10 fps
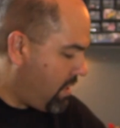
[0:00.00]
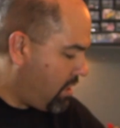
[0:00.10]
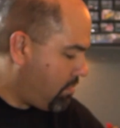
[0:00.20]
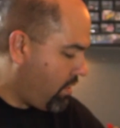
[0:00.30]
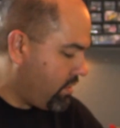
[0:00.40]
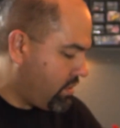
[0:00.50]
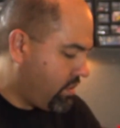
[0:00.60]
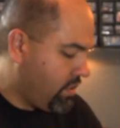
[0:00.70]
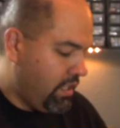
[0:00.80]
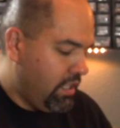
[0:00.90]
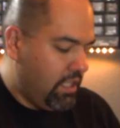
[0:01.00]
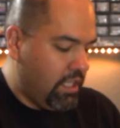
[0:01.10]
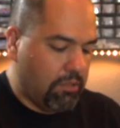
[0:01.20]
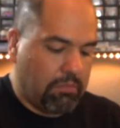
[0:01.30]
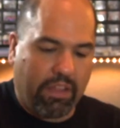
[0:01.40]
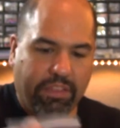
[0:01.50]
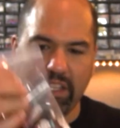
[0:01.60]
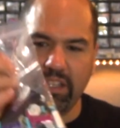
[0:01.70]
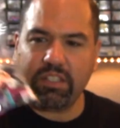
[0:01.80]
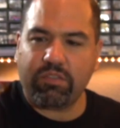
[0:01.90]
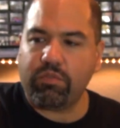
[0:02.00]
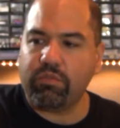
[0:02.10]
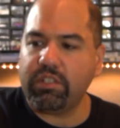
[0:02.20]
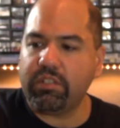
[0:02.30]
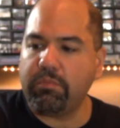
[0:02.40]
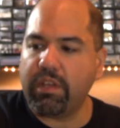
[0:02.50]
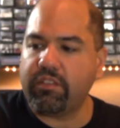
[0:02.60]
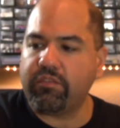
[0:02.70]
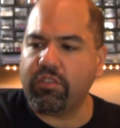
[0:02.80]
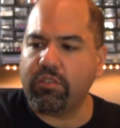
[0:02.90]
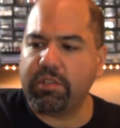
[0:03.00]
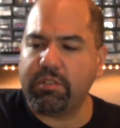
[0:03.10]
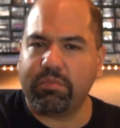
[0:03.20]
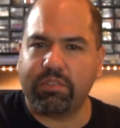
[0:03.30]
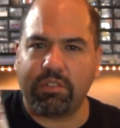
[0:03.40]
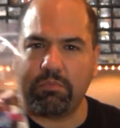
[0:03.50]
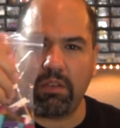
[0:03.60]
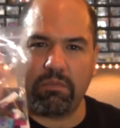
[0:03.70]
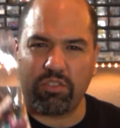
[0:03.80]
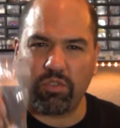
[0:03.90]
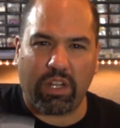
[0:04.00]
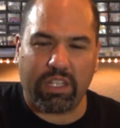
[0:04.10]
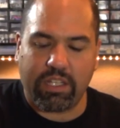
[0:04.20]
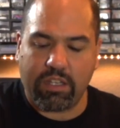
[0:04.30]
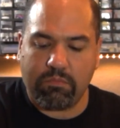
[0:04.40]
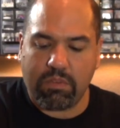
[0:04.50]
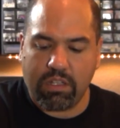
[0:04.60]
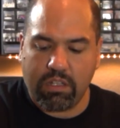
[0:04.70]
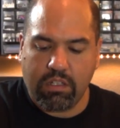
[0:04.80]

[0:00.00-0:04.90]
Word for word: amount of parts um, I think these were really meant for people to maybe trade them,